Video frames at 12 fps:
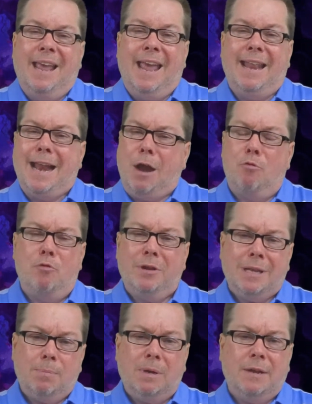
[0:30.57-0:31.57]
And I
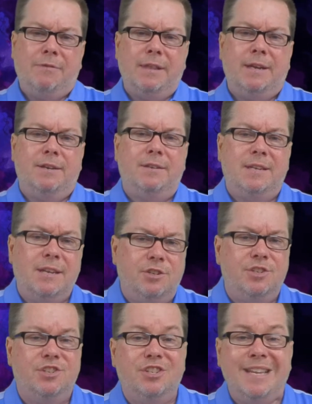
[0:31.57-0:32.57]
really believe that it
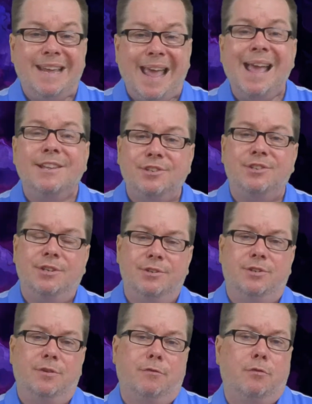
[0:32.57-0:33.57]
teaches the
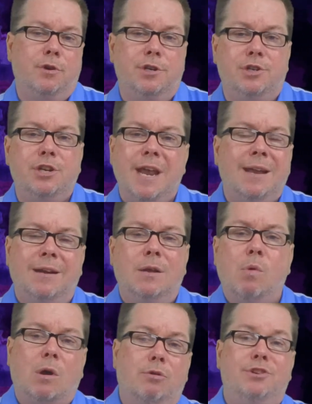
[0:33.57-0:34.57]
essence of Christianity,
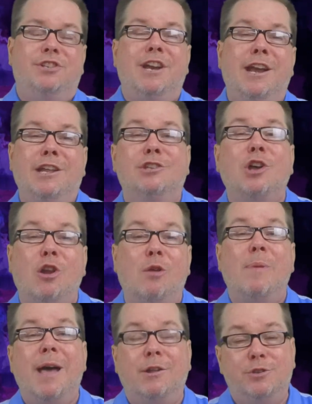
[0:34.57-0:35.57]
what Christianity is all
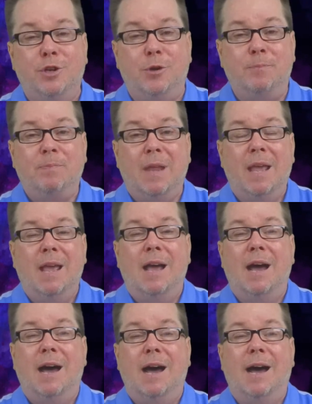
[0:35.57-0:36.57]
about. So
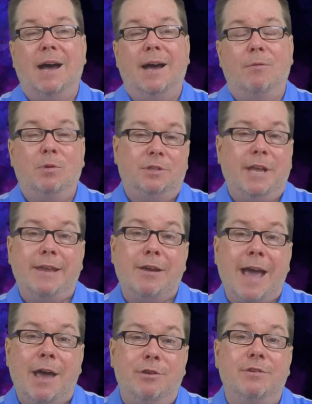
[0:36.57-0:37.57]
uh, we'll tell you
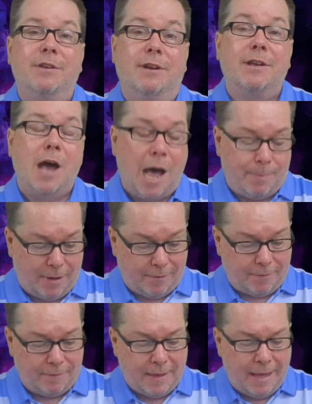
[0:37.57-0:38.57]
how you can get a copy
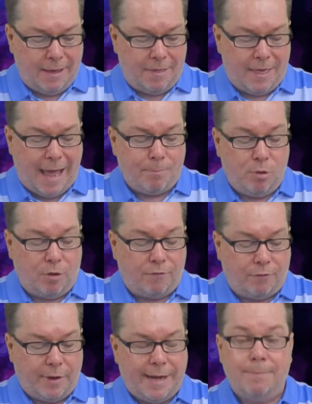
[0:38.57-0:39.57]
of that book.
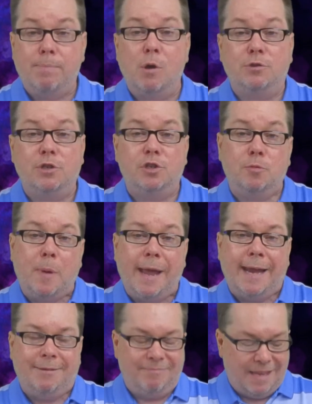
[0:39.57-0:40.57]
Free and postage
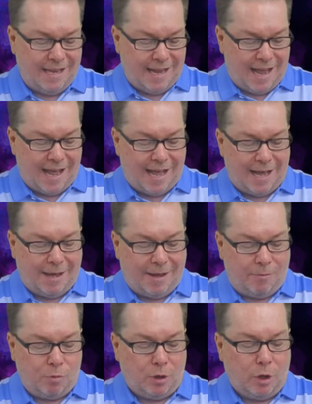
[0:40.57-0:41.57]
paid.
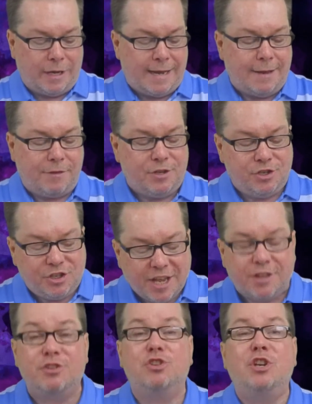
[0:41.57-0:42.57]
Uh, we're looking at the
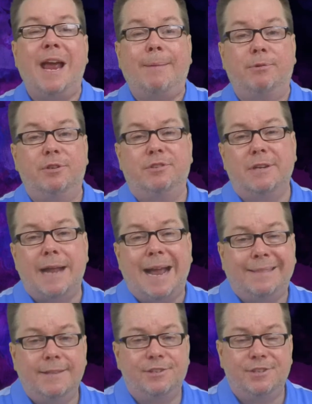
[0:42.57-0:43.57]
sixth chapter
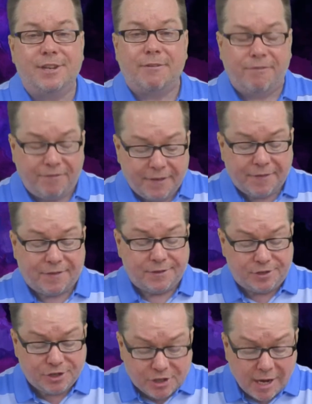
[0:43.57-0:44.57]
tonight. This is our fifth
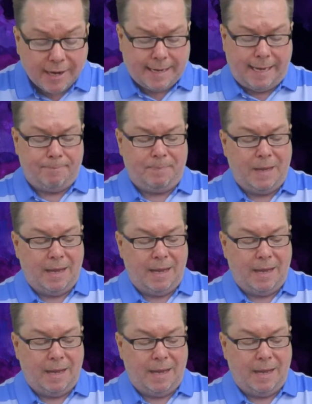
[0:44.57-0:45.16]
study.